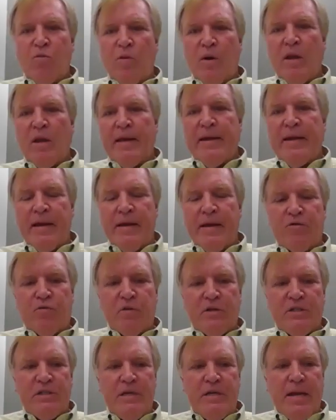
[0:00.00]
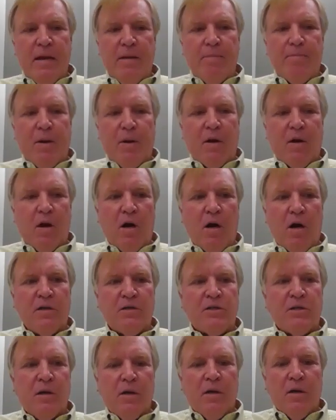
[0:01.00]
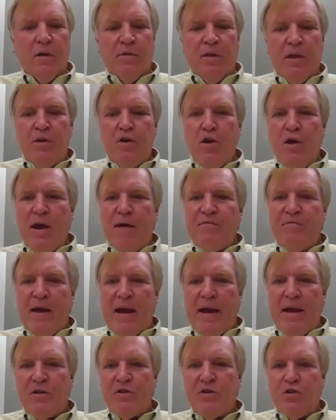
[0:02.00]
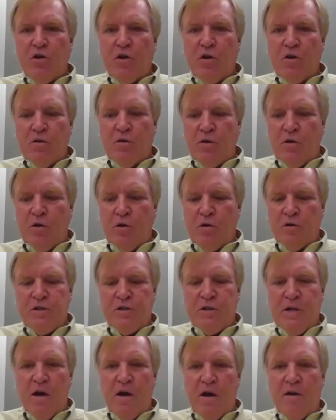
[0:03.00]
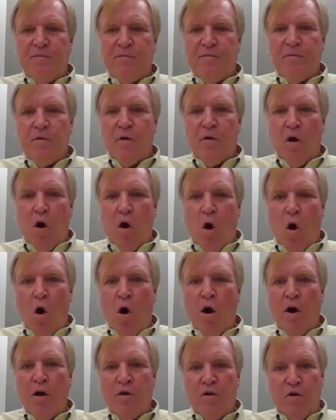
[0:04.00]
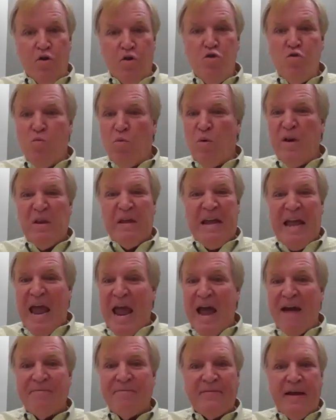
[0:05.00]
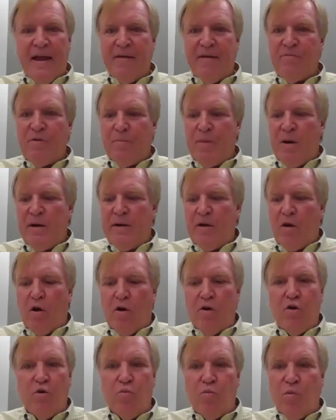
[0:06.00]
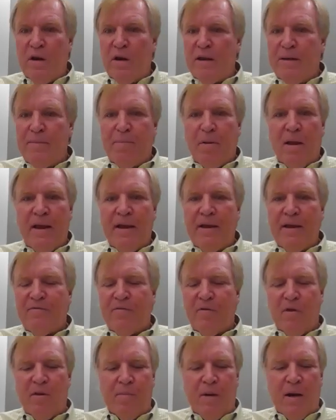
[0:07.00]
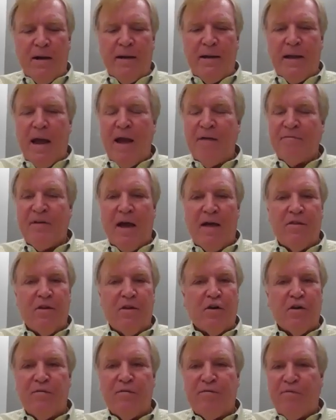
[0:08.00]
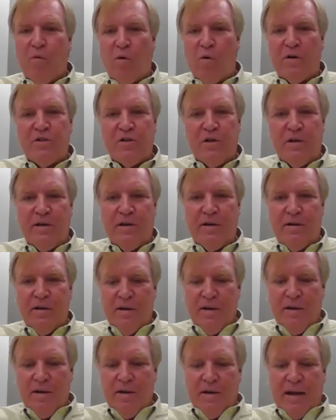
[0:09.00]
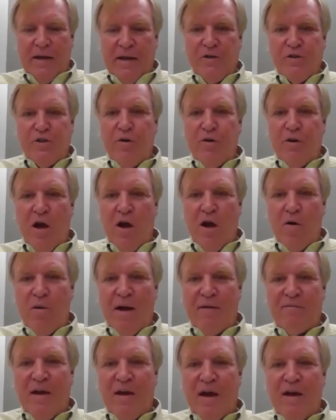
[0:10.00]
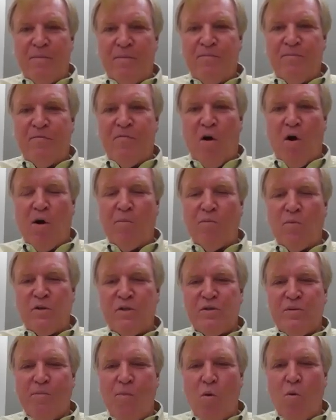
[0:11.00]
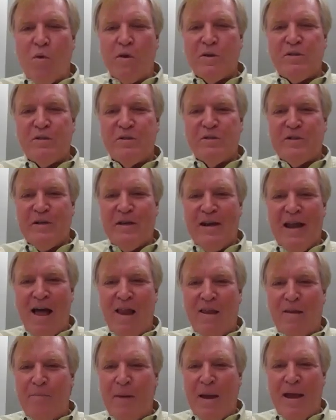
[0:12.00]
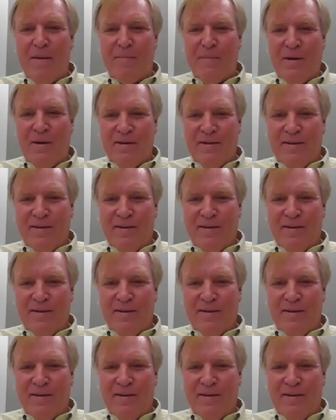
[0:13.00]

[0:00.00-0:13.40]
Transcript: really interesting, because then you have to ask yourself, or do you really have to have the money? Are you really playing for the money? I've got the good fortune. As you know, I've got a farm with some horses in Alabama.